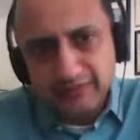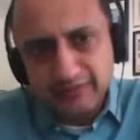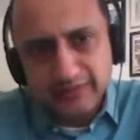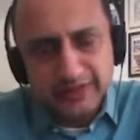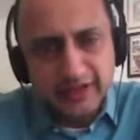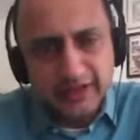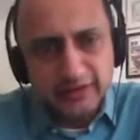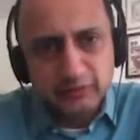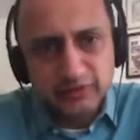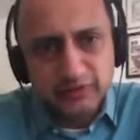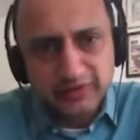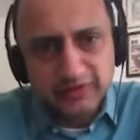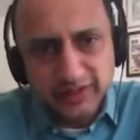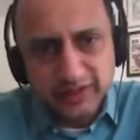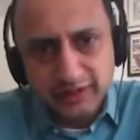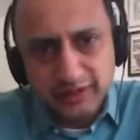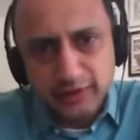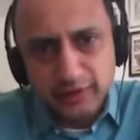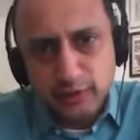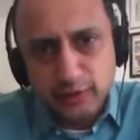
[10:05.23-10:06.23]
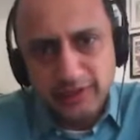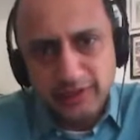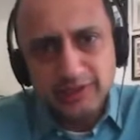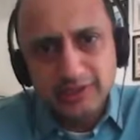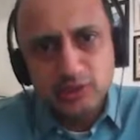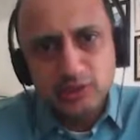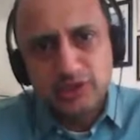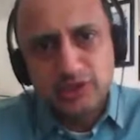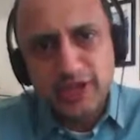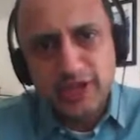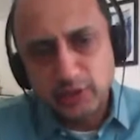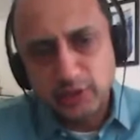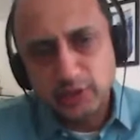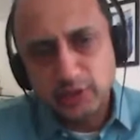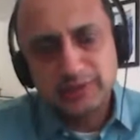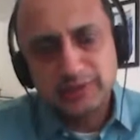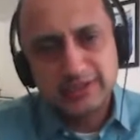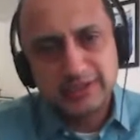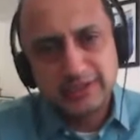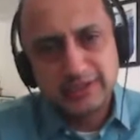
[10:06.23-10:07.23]
when I was there during
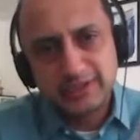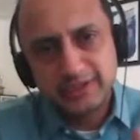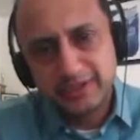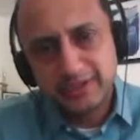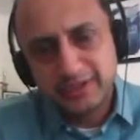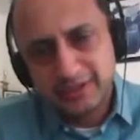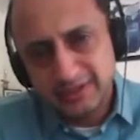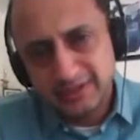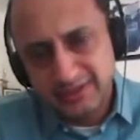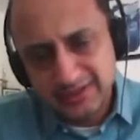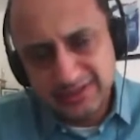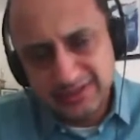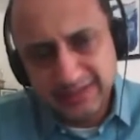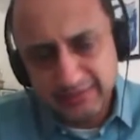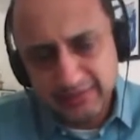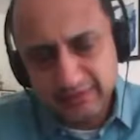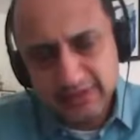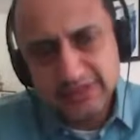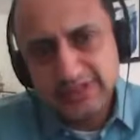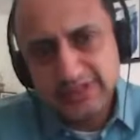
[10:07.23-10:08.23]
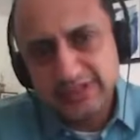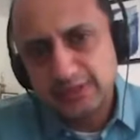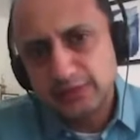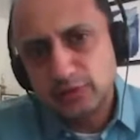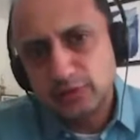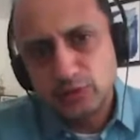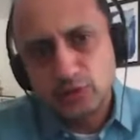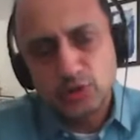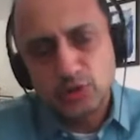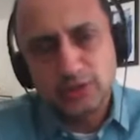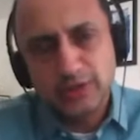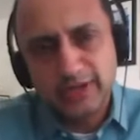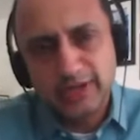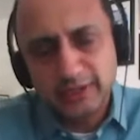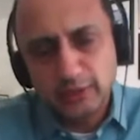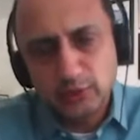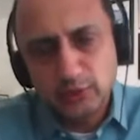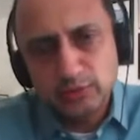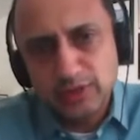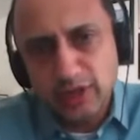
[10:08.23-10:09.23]
January uh, 17 through
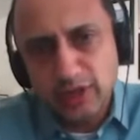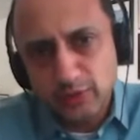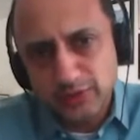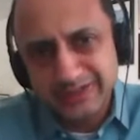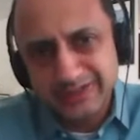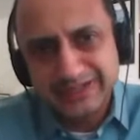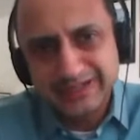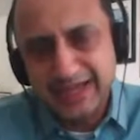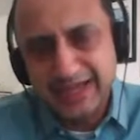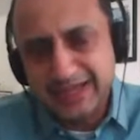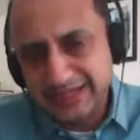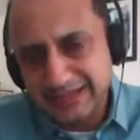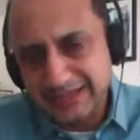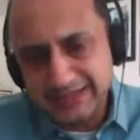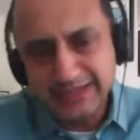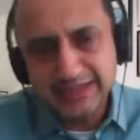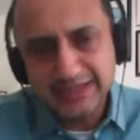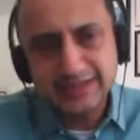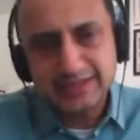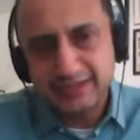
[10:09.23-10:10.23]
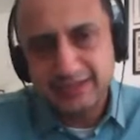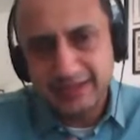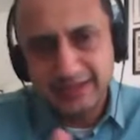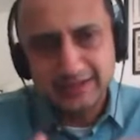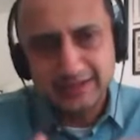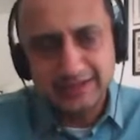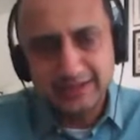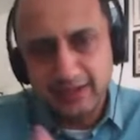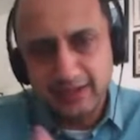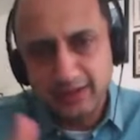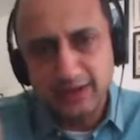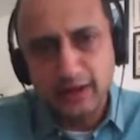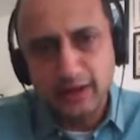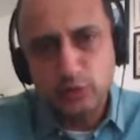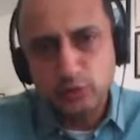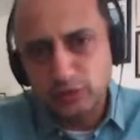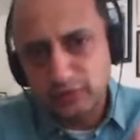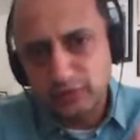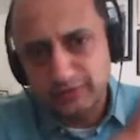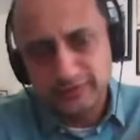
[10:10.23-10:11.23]
July 2019, and an
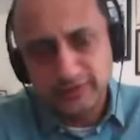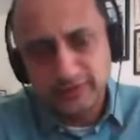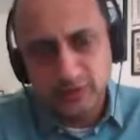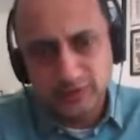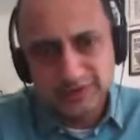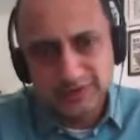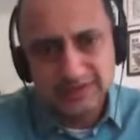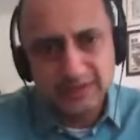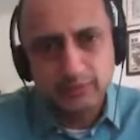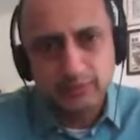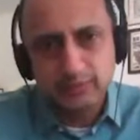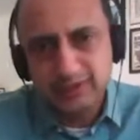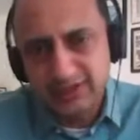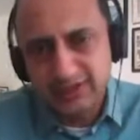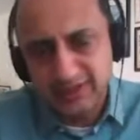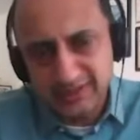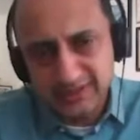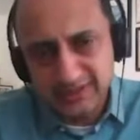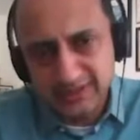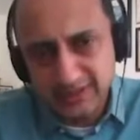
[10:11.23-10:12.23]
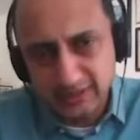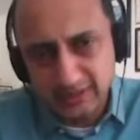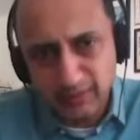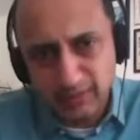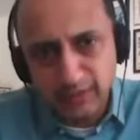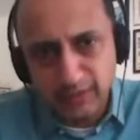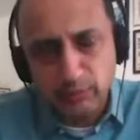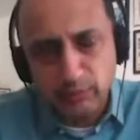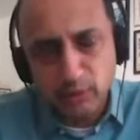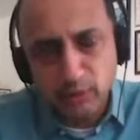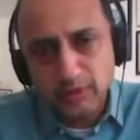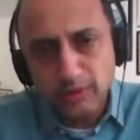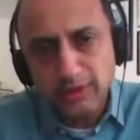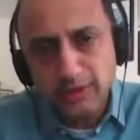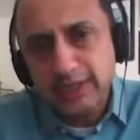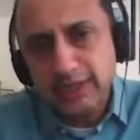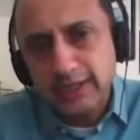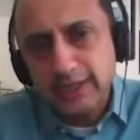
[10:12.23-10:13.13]
account of which is summarized in my book,